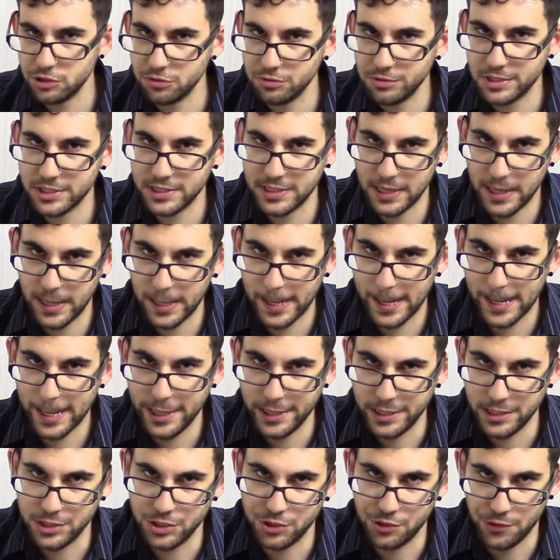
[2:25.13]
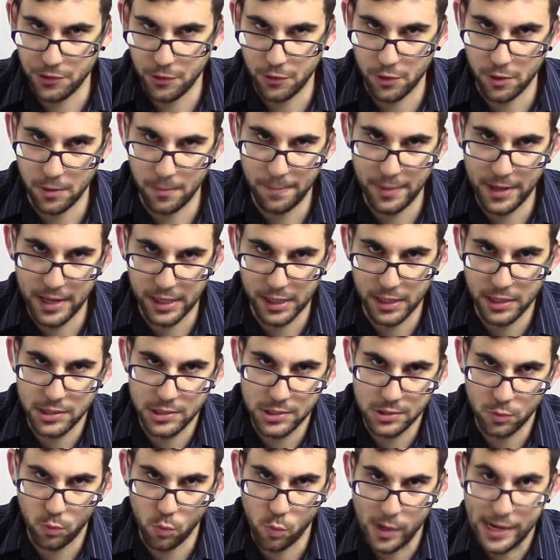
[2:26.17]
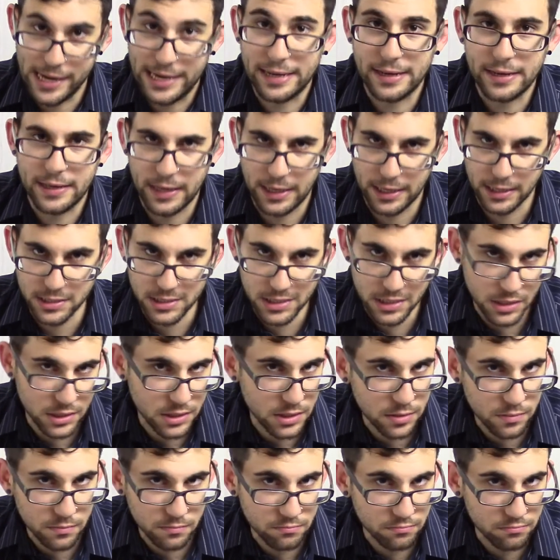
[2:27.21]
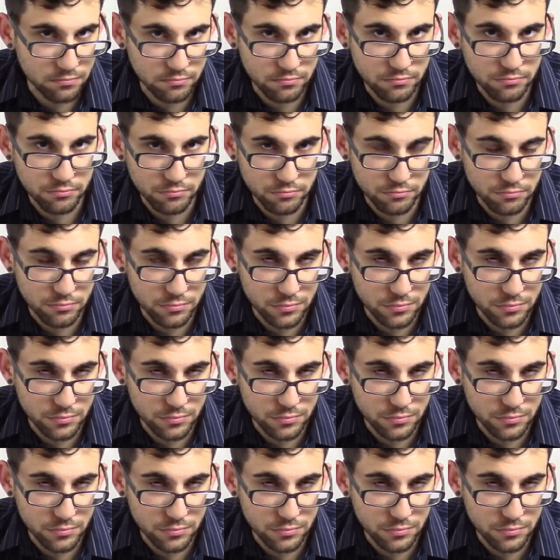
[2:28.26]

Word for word: you say is your biggest weakness? Oh,